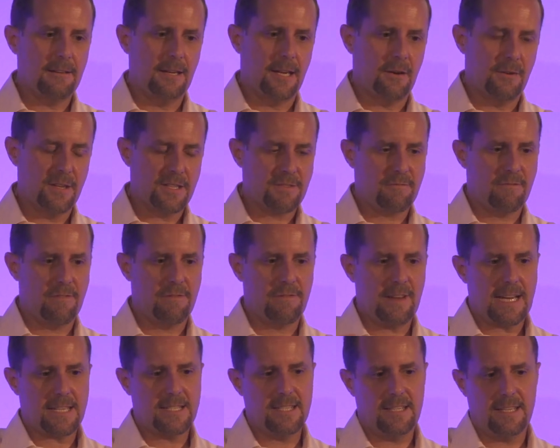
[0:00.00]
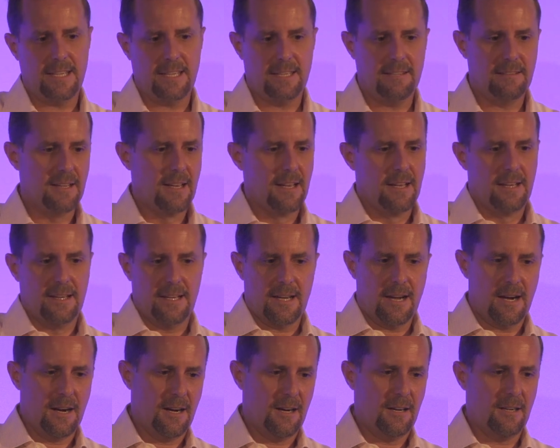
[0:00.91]
It's reflected in
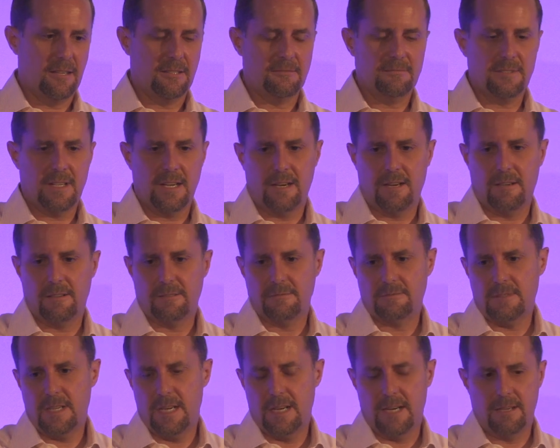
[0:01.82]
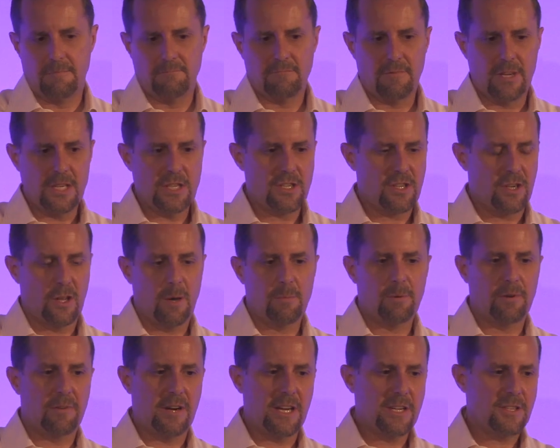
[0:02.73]
our regional
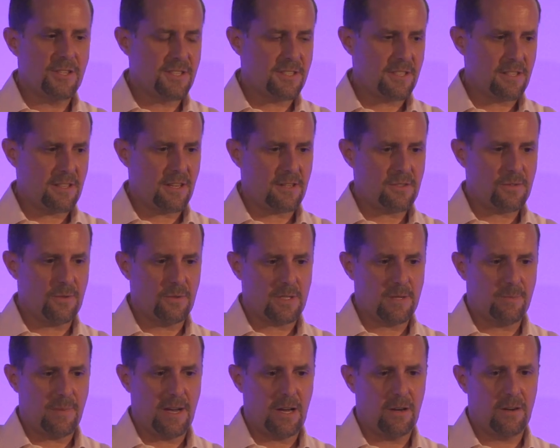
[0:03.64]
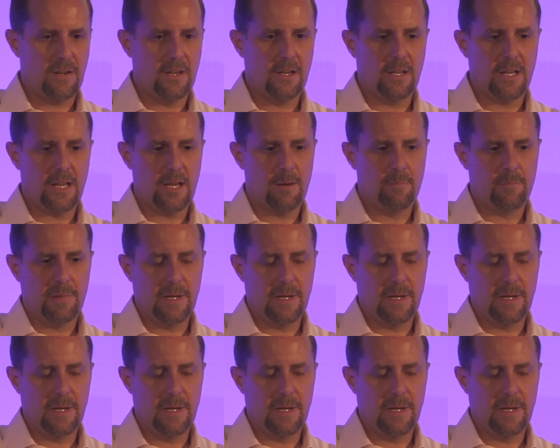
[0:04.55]
operations, as I talked about earlier.